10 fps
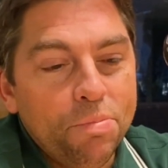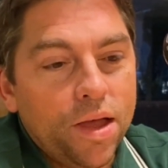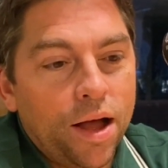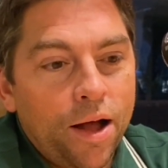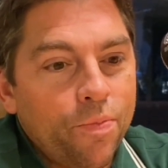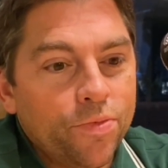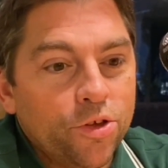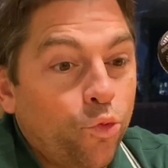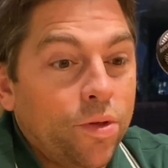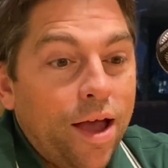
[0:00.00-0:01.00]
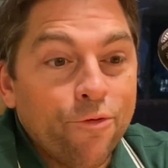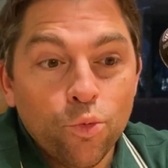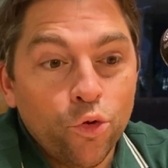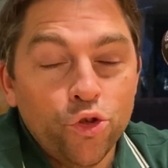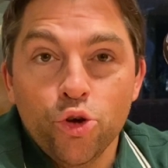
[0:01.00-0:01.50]

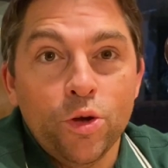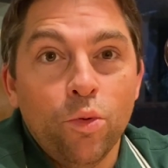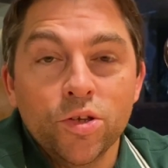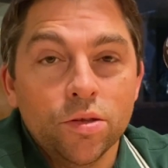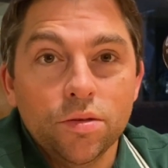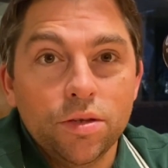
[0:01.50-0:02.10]
everyone knew he wasn't.